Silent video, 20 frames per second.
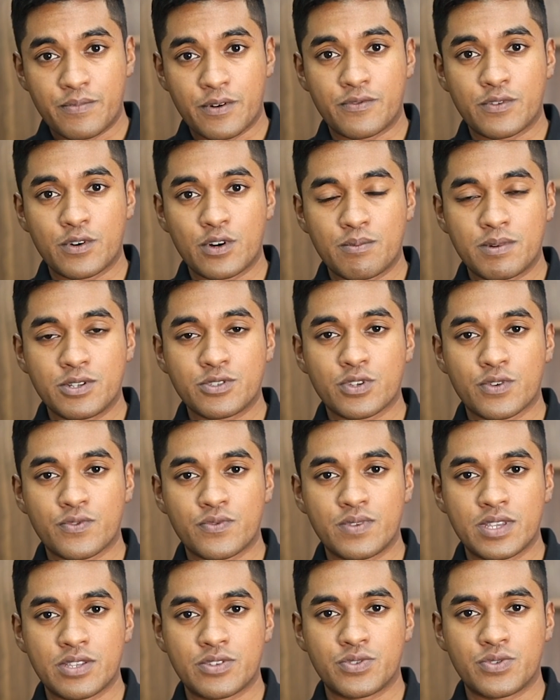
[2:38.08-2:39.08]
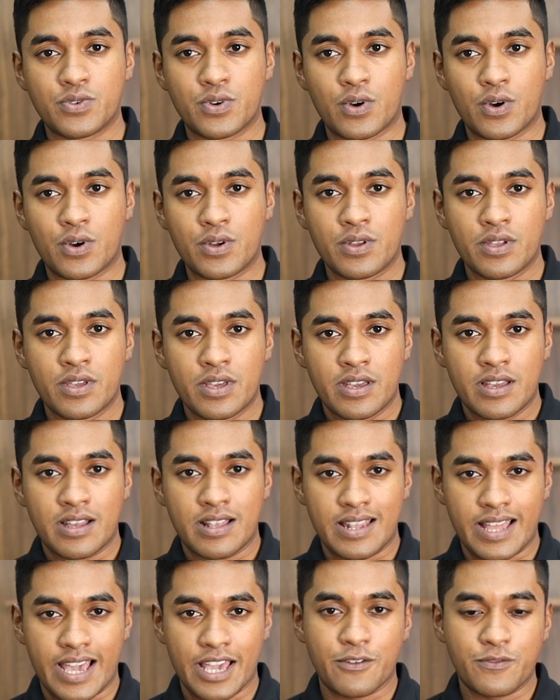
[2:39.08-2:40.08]
performance of this drone,
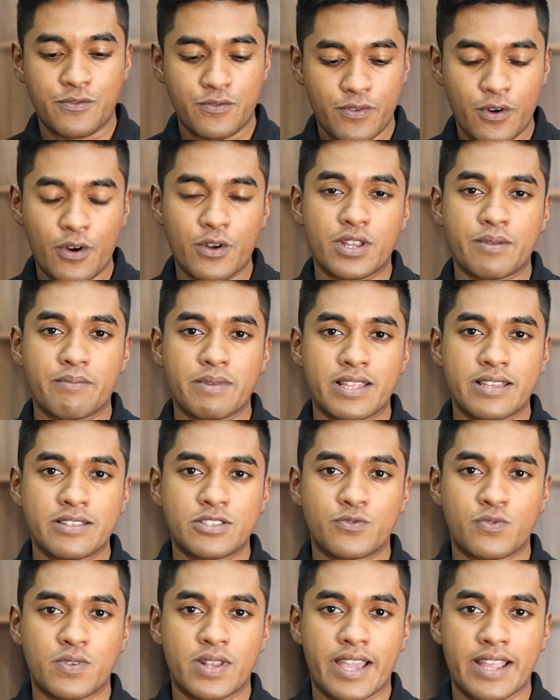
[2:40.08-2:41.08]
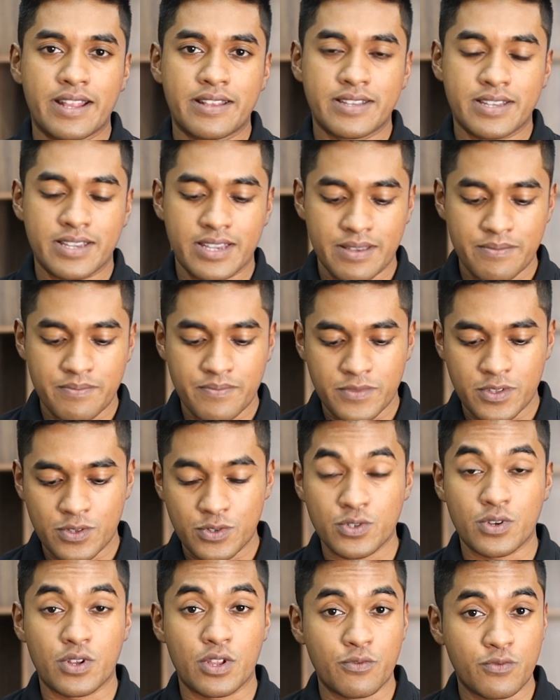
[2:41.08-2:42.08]
like forty minutes flight time,
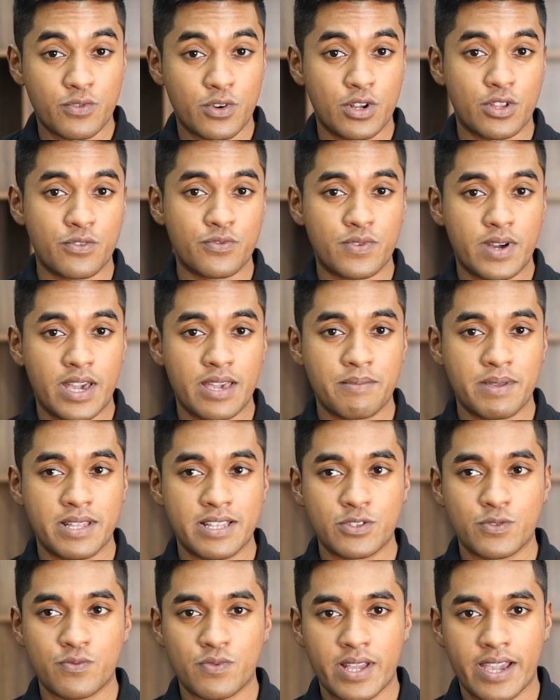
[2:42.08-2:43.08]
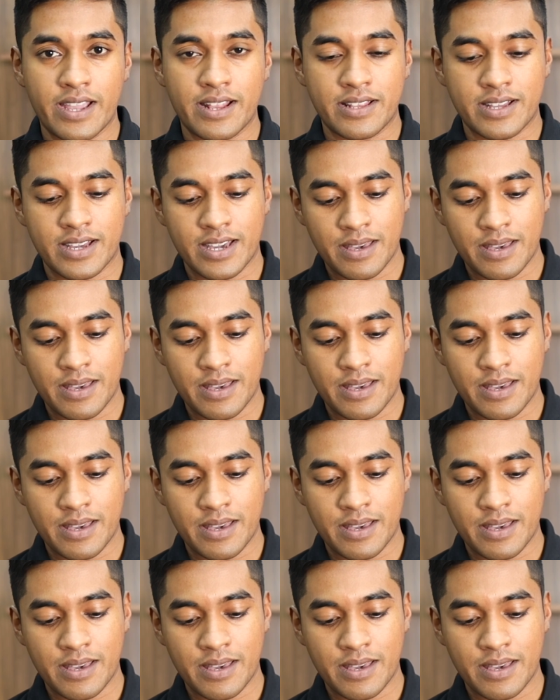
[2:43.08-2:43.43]
sorry forty-five minutes flight